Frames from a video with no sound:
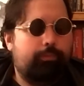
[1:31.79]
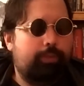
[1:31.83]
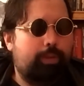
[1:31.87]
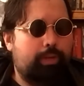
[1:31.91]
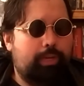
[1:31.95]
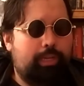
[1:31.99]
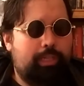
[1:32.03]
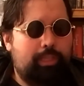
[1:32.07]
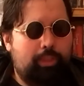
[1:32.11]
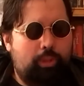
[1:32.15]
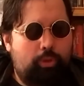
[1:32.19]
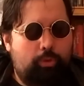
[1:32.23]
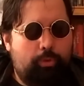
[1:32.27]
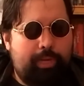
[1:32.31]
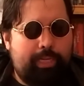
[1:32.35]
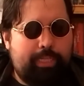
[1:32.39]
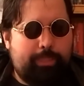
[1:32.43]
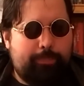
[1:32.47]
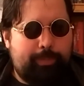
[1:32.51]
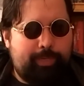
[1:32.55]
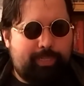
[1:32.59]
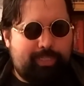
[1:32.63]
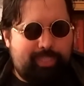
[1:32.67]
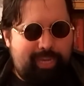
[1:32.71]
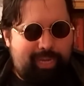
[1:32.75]
very low
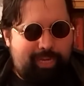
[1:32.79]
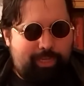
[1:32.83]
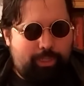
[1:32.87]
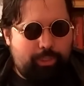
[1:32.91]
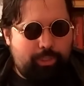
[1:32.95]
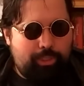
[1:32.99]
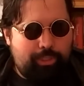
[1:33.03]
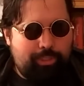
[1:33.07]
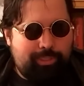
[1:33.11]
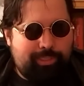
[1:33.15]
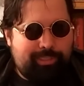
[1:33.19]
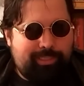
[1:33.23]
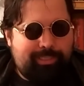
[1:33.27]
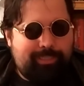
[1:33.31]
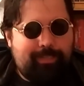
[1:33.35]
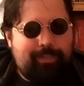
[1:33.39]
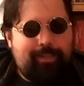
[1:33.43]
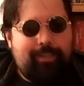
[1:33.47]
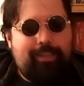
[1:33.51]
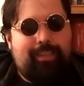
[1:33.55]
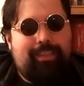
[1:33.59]
expectations.